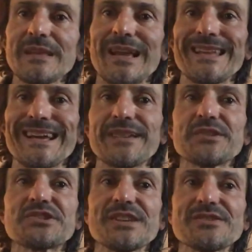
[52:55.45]
And I had the
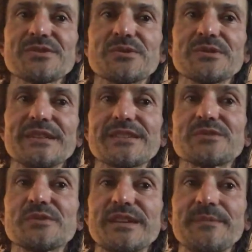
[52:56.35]
chance to go next
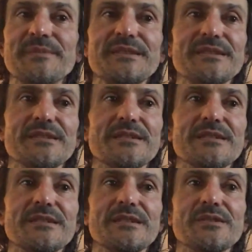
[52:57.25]
to him in
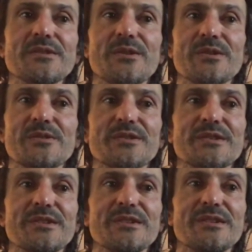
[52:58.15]
the old
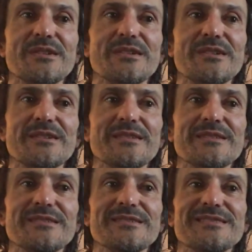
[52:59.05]

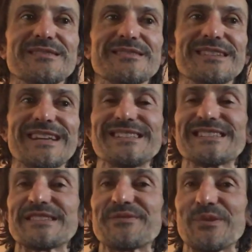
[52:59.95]

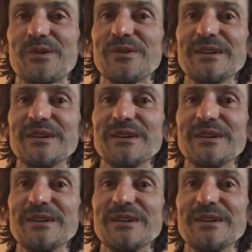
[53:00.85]
964.